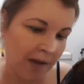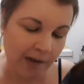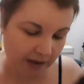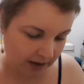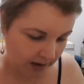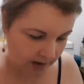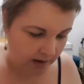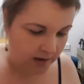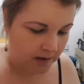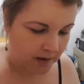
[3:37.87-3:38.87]
Okay,
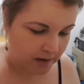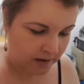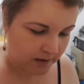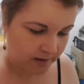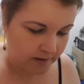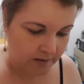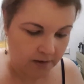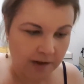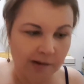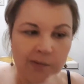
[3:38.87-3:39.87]

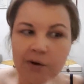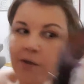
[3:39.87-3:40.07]
a little bit